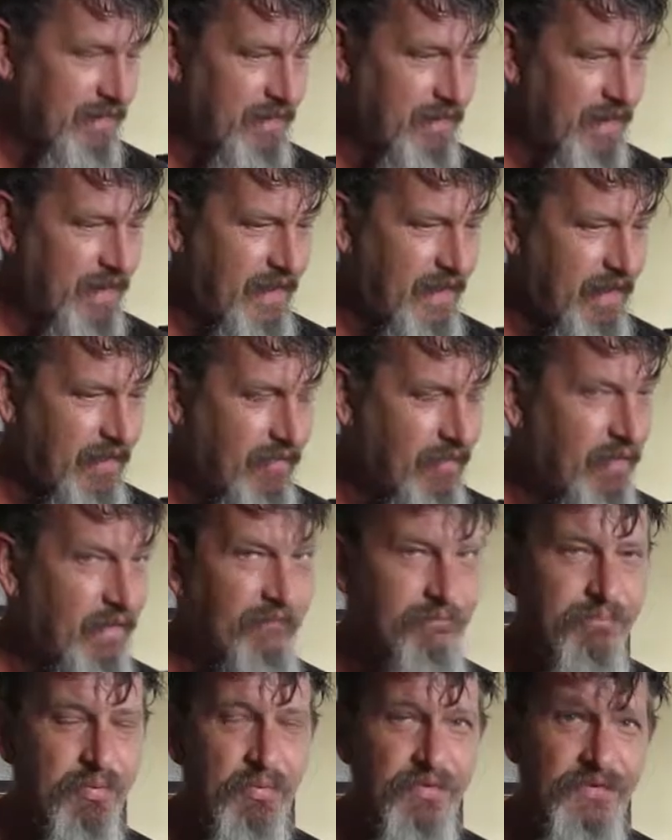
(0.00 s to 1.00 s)
Now,
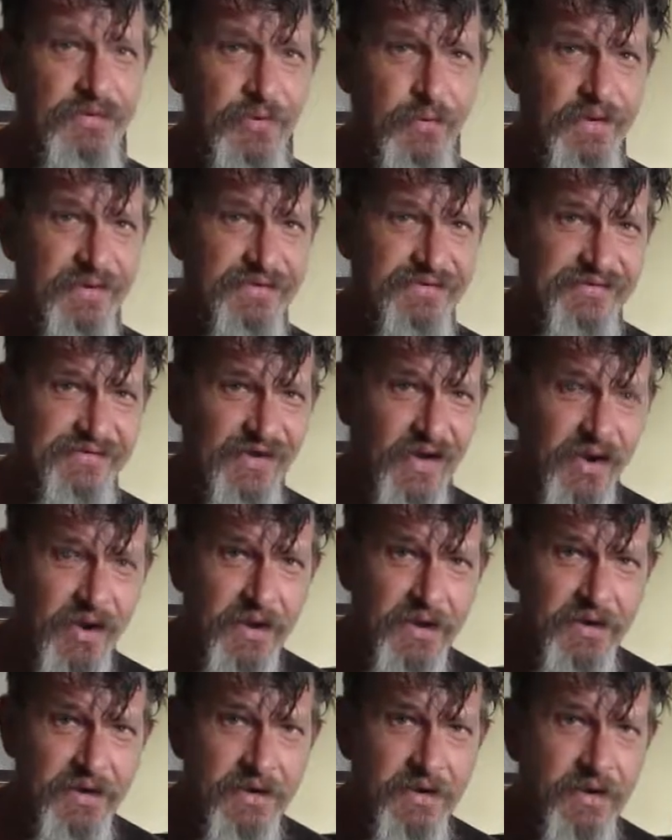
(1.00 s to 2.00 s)
I've brought you
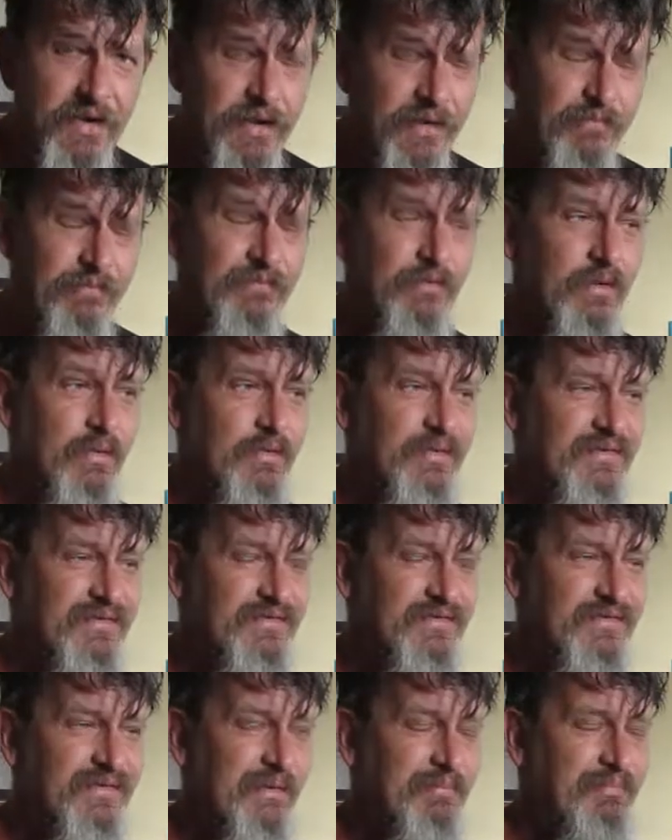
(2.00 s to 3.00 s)
inside, which
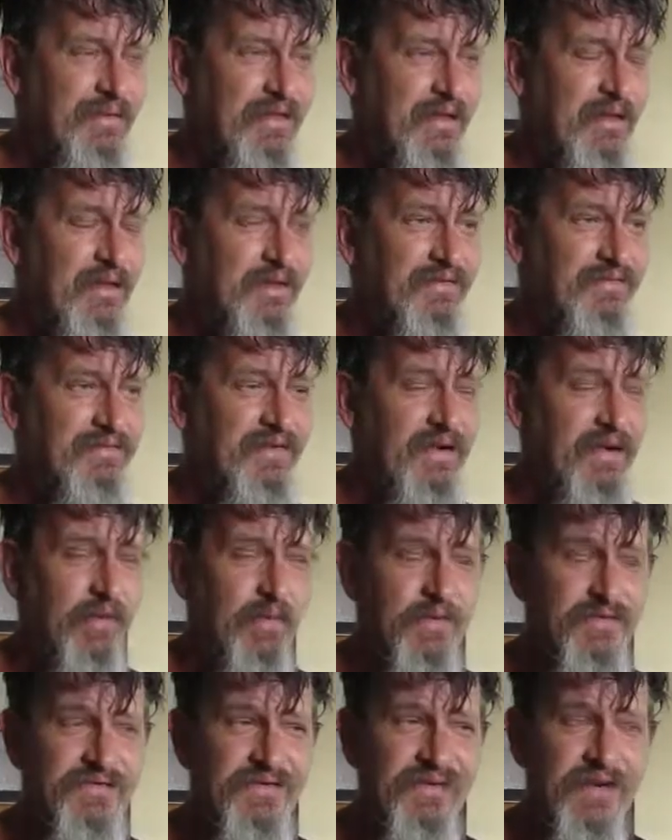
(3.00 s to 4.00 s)
is something I said I
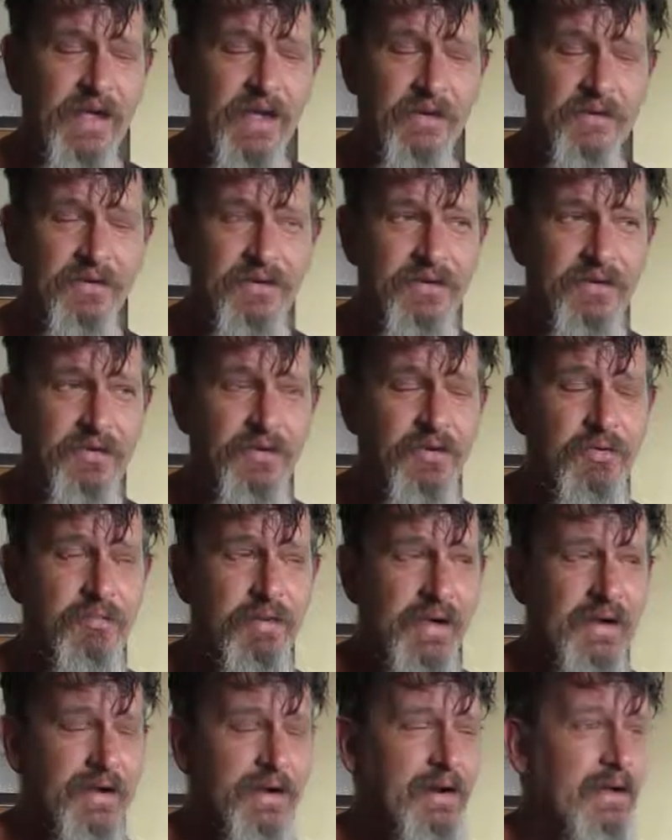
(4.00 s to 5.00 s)
wasn't going to do,
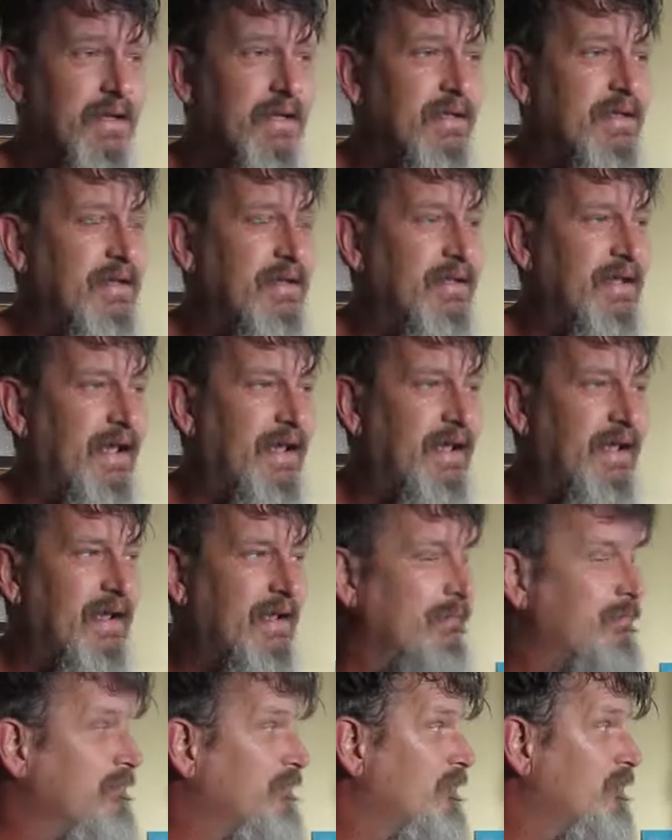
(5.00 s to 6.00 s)
but
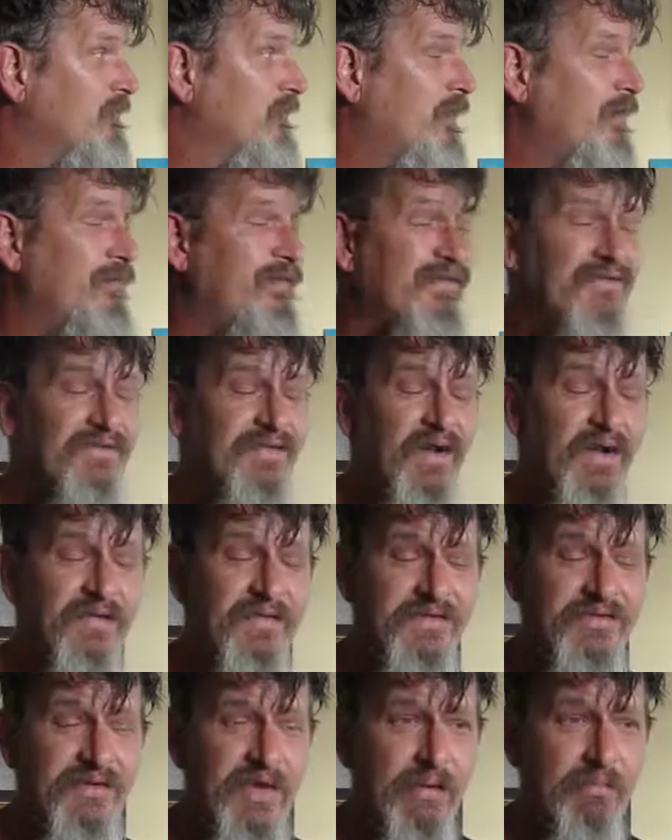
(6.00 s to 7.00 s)
we're inside
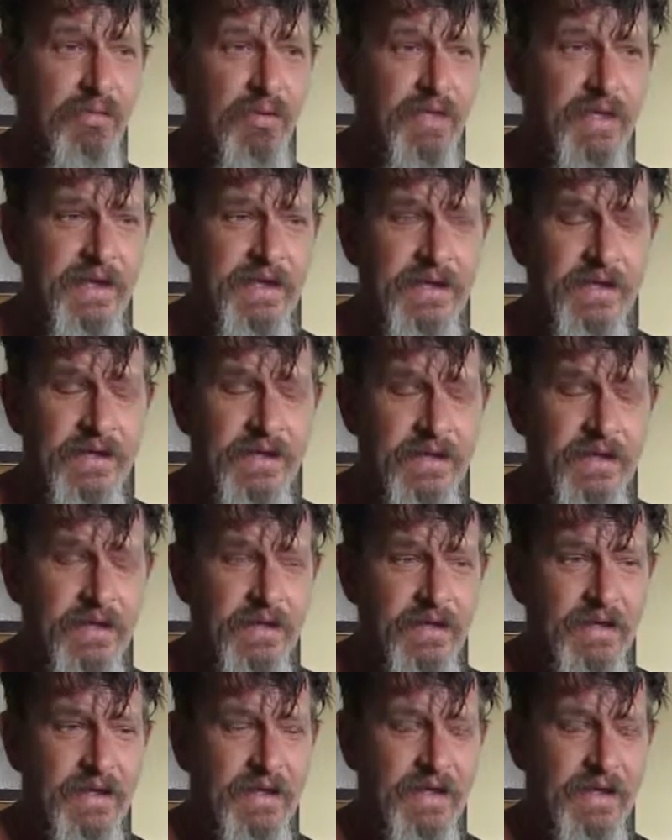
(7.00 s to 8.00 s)
the chapel here,
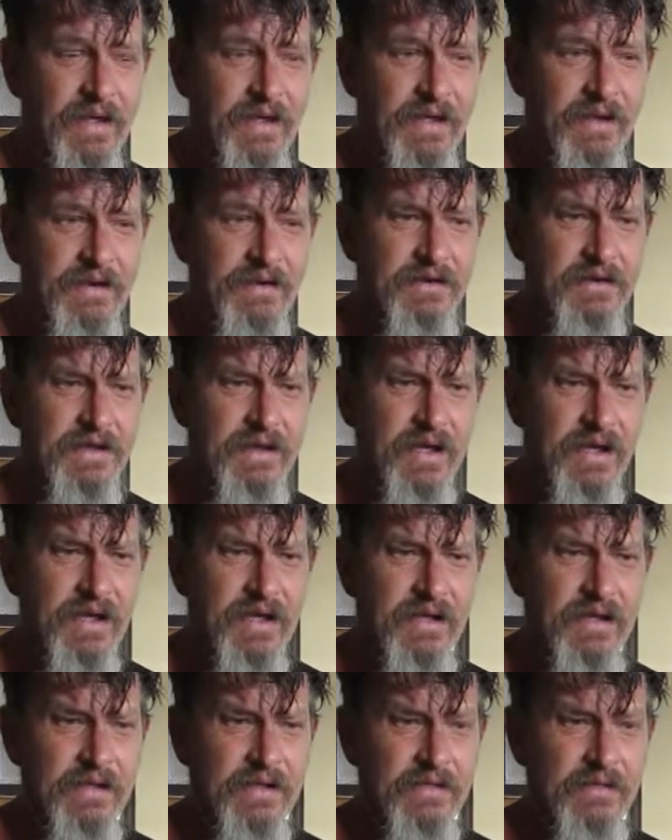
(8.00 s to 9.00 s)
and
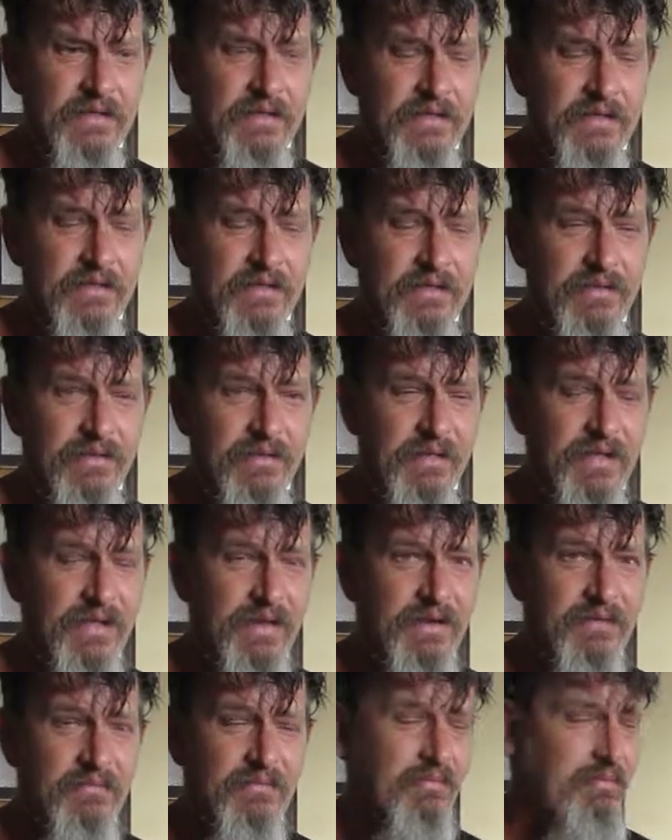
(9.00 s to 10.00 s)

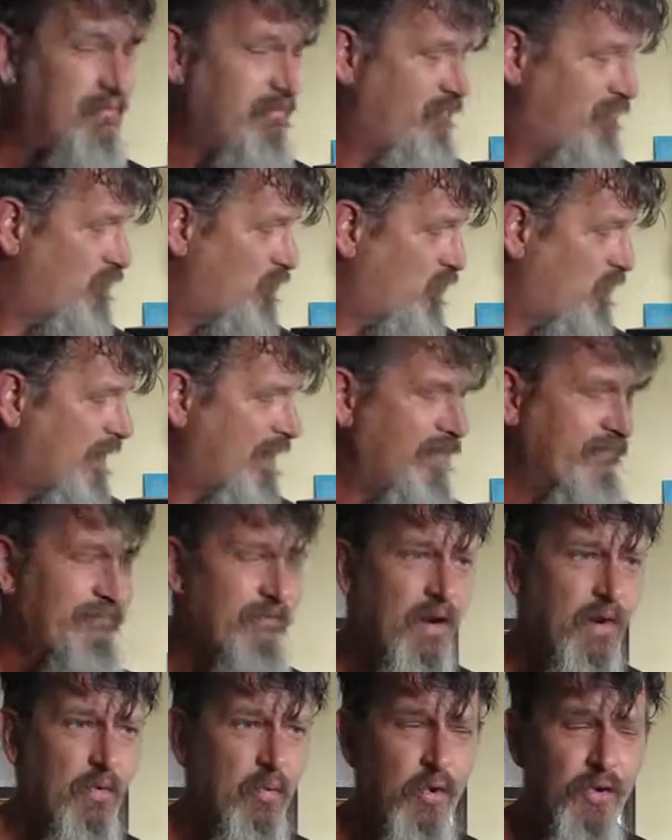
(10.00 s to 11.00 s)
in one of
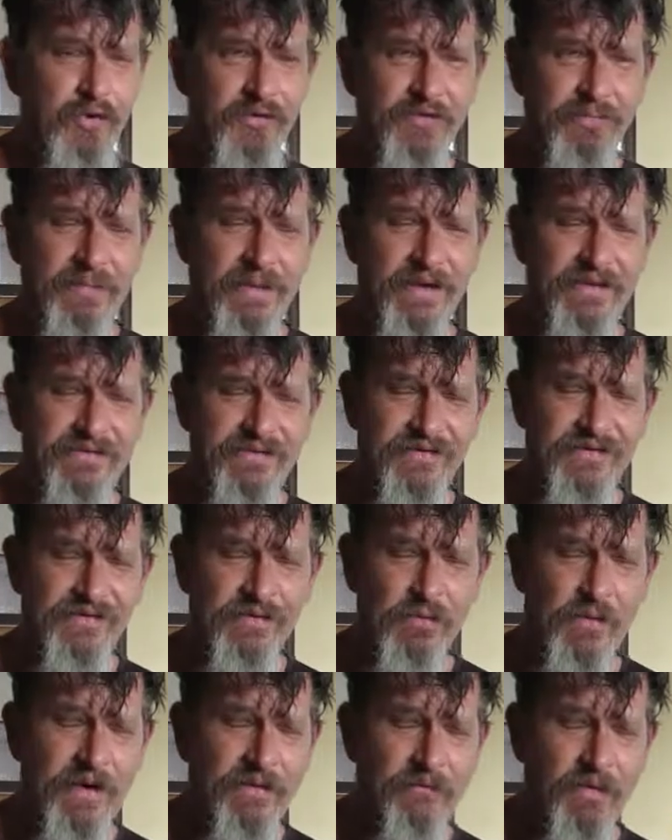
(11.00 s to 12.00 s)
my
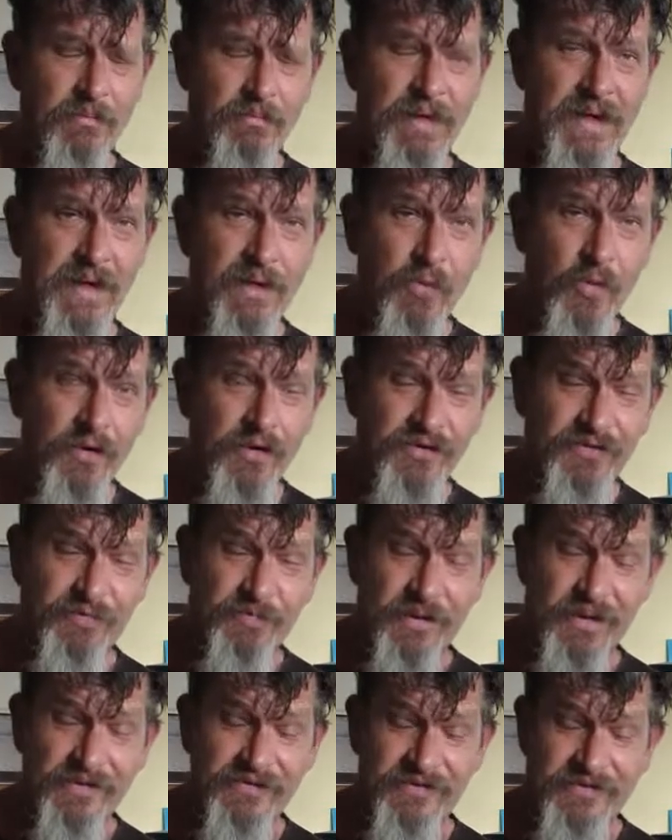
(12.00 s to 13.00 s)
workspaces, one of my many
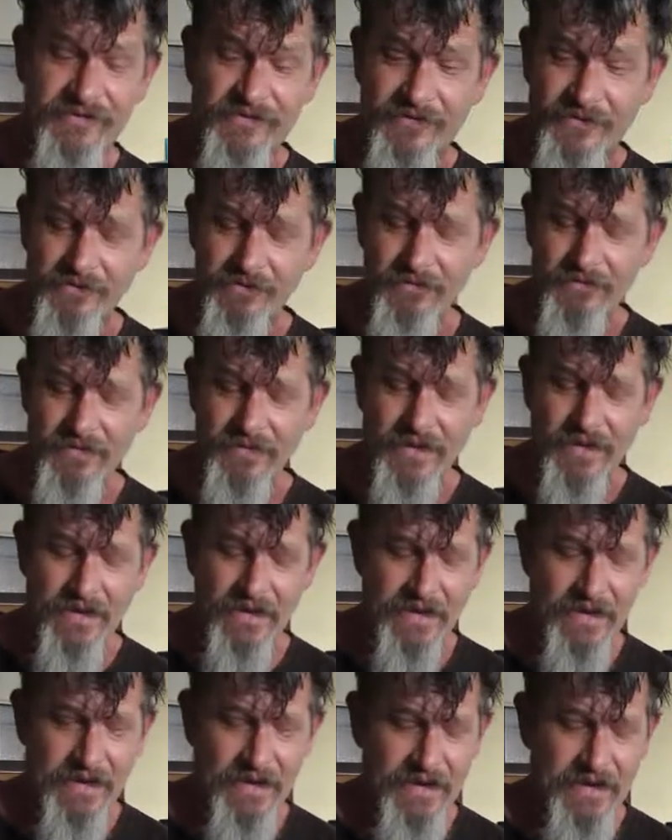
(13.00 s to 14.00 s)
workspaces,
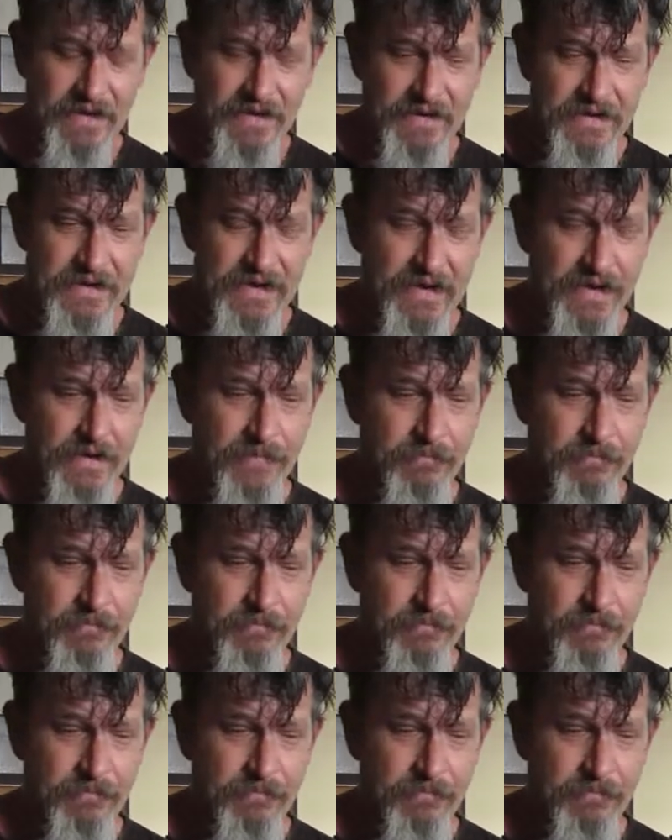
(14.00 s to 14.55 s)
and